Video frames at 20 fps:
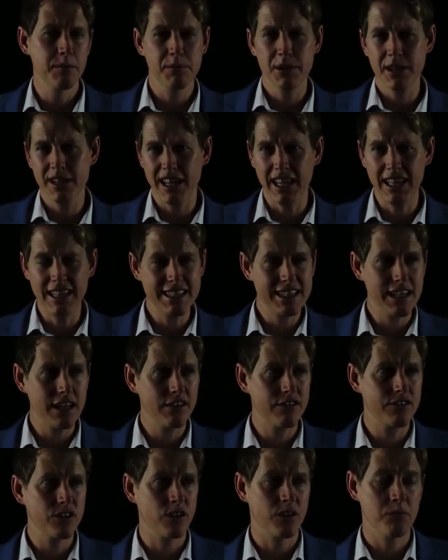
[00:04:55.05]
but instead
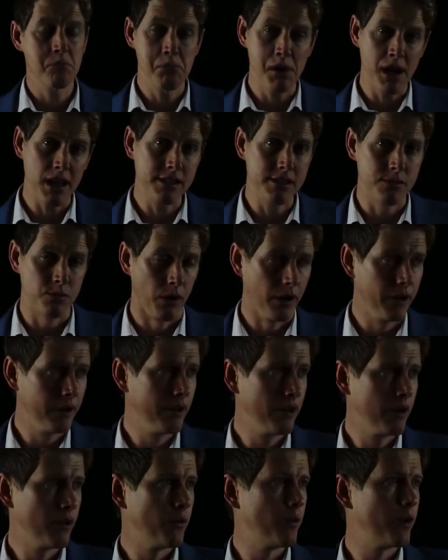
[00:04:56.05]
of doing plus
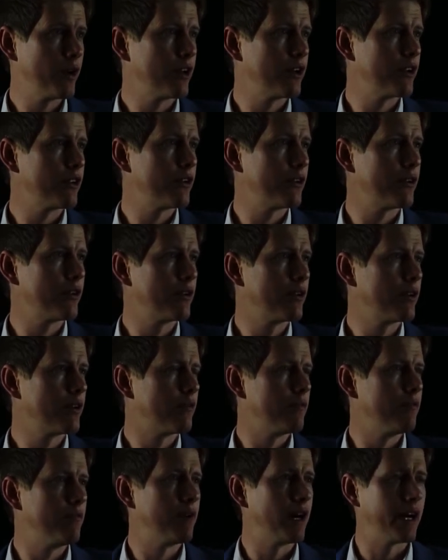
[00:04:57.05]
1, we're going to do
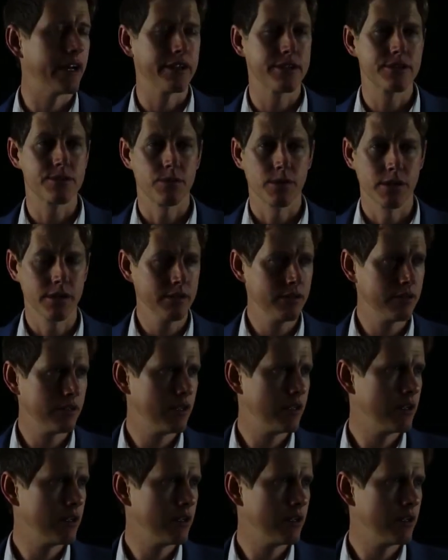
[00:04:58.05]
minus 1.